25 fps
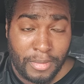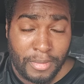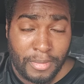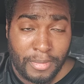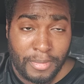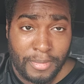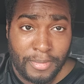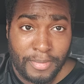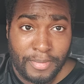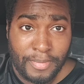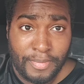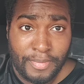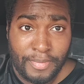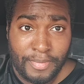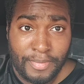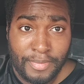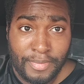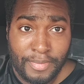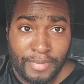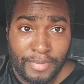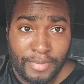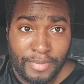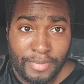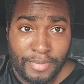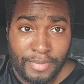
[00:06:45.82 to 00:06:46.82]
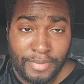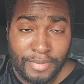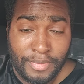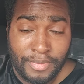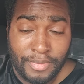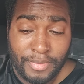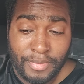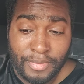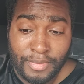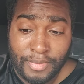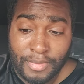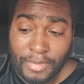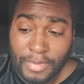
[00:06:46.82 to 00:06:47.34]

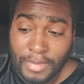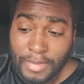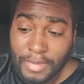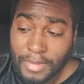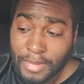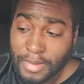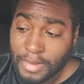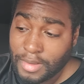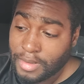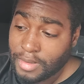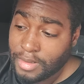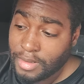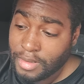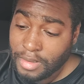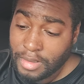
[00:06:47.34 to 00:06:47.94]
No one is speaking in this clip.